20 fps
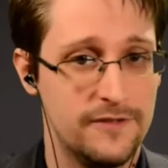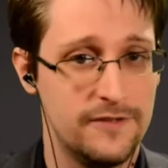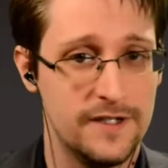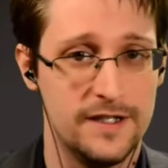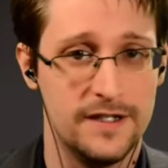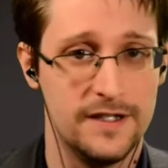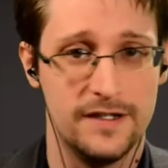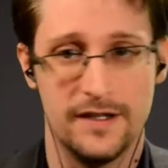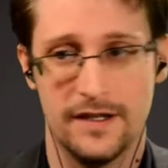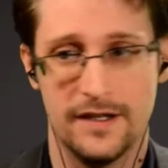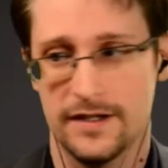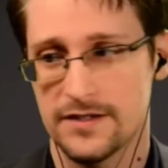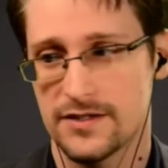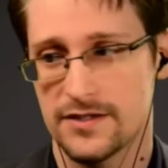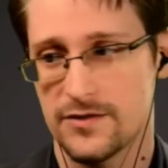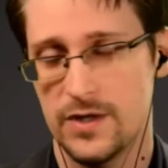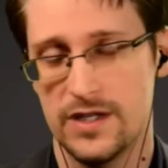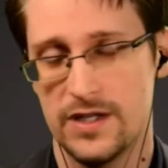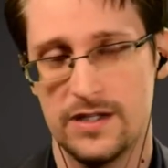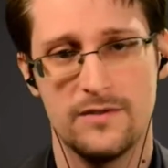even in
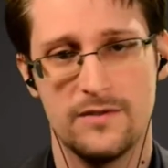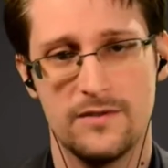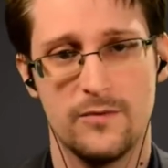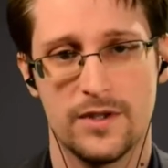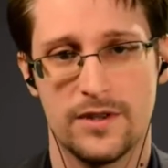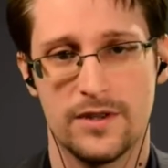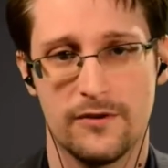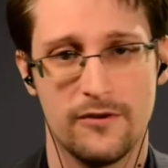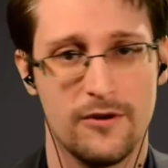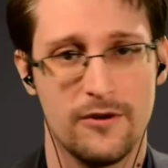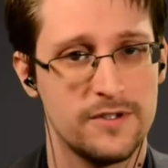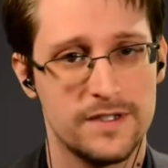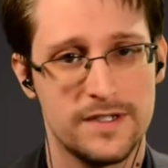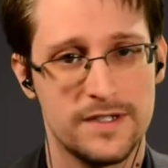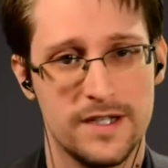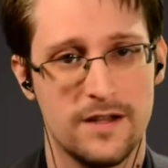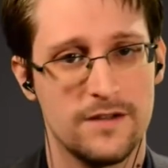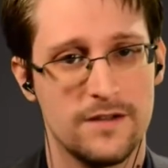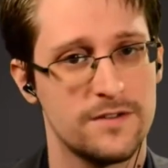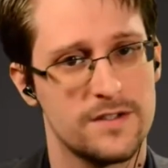Sweden with their own
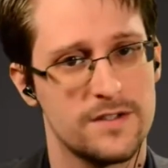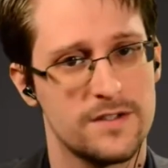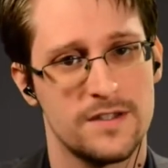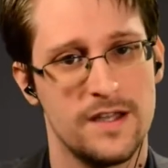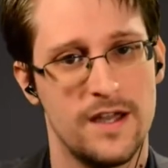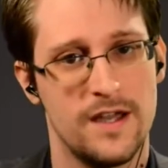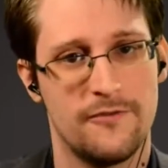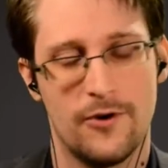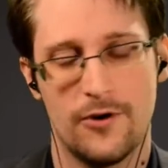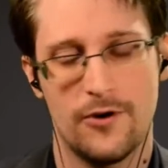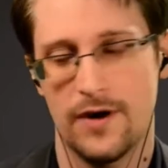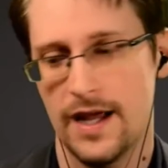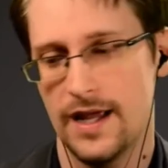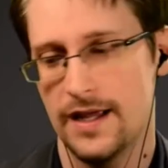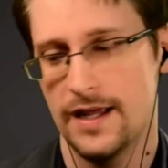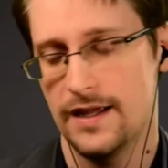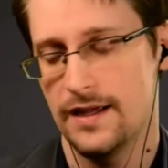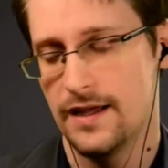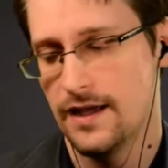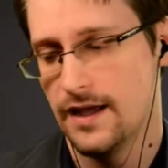intelligence, the
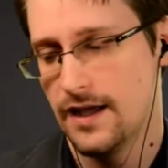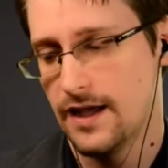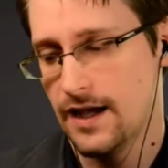FRA,